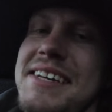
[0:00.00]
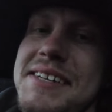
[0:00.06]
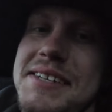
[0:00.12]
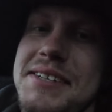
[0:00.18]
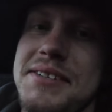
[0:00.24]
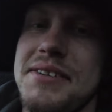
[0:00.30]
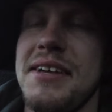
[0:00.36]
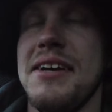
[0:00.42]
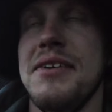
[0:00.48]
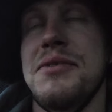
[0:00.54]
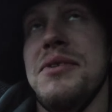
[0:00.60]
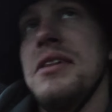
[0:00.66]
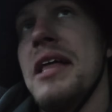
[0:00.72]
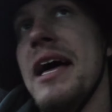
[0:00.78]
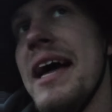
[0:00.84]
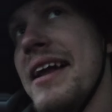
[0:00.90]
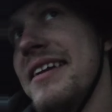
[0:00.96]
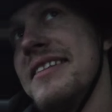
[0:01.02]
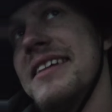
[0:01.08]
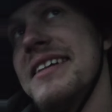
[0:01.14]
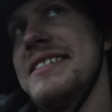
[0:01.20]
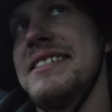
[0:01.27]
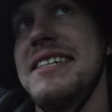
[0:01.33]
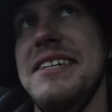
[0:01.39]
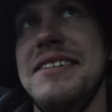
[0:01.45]
And you're like, well, Landen,
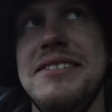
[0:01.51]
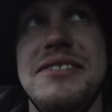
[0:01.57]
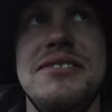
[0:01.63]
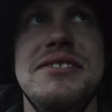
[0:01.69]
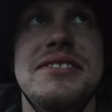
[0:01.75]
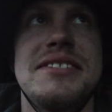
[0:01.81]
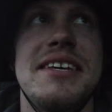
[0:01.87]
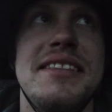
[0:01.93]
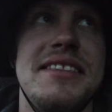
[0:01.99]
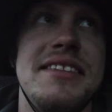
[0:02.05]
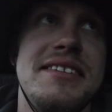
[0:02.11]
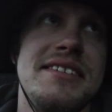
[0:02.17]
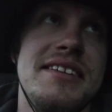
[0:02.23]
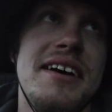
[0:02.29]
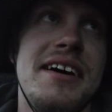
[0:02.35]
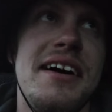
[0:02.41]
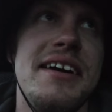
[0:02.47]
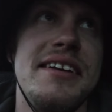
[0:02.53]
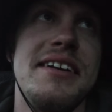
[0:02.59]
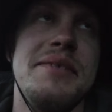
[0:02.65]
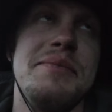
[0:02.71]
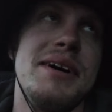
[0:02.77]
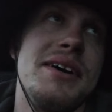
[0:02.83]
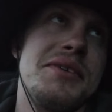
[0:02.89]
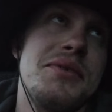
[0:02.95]
that's easier said than done. And
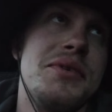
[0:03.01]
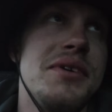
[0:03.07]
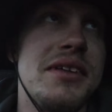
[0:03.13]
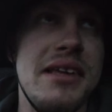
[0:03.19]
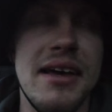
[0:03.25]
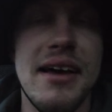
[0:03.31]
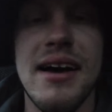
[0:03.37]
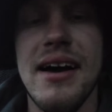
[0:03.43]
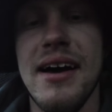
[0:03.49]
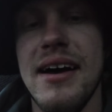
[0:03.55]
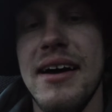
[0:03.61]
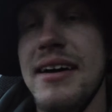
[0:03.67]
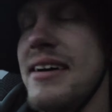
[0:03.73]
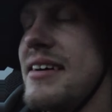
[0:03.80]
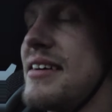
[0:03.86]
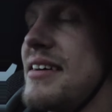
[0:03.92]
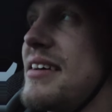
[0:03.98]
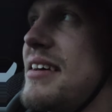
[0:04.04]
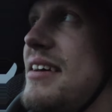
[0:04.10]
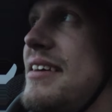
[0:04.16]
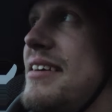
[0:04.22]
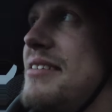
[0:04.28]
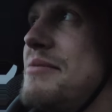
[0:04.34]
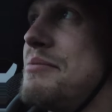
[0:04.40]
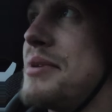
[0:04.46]
I'm like, well, yeah,
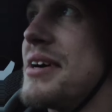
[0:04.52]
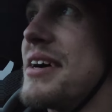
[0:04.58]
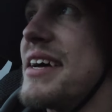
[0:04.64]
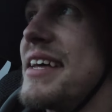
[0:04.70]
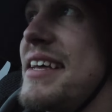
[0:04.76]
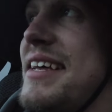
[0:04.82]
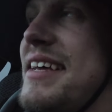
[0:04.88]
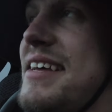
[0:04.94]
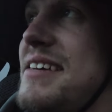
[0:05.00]
but,